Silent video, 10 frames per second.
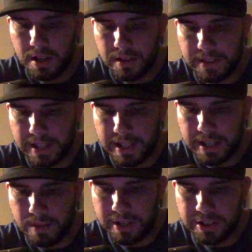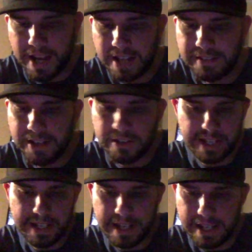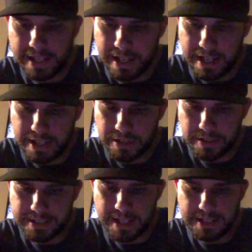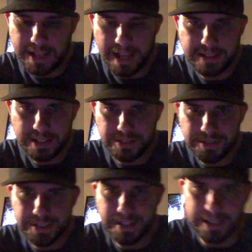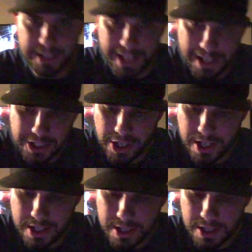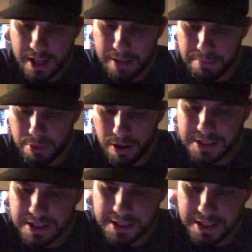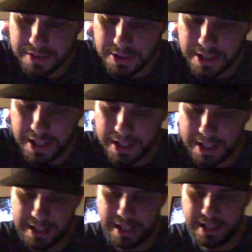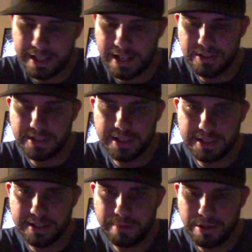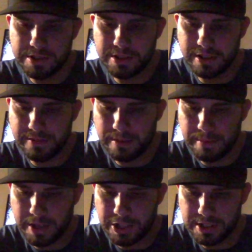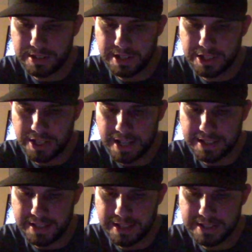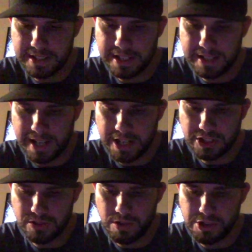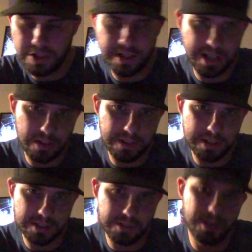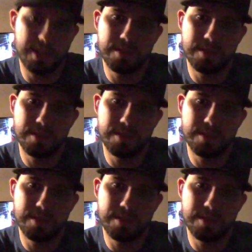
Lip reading: When you activate your DNA kit, you consent to Ancestry's collection and processing of your DNA data and other sensitive personal information, such as ethnicity, national origin, and health history.